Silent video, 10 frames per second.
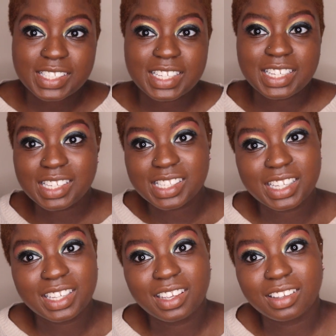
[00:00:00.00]
is
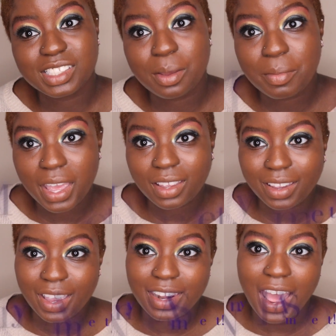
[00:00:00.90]
easy to
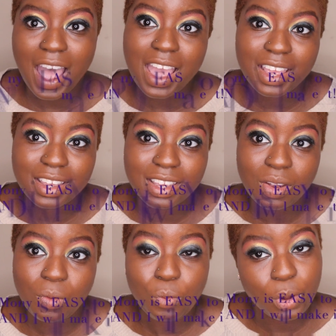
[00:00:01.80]
make, and I
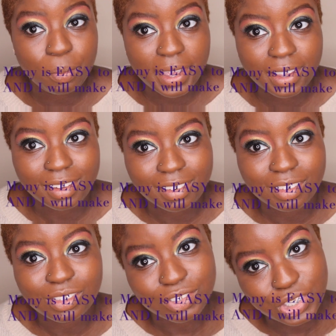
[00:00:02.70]
will make it
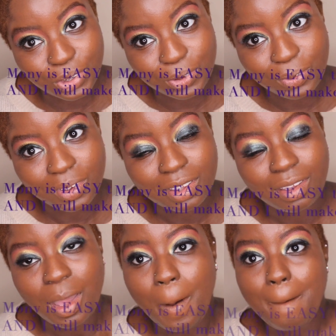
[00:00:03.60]
too.
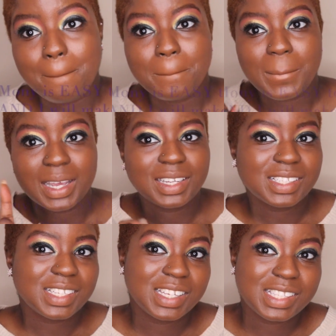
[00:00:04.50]
Money
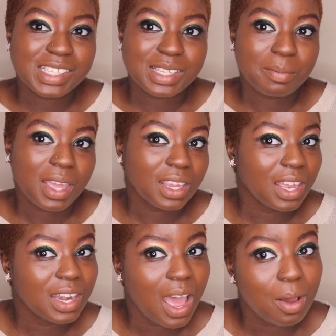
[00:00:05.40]
is easy to make
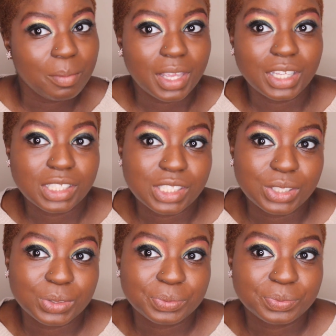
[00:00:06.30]
and I'll make it
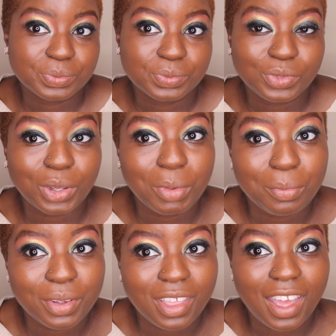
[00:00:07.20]
too.
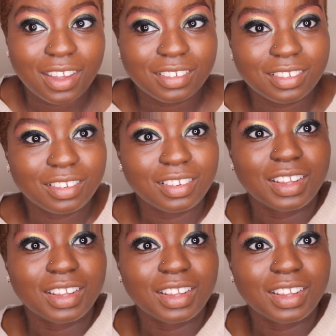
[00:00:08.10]
Remember that.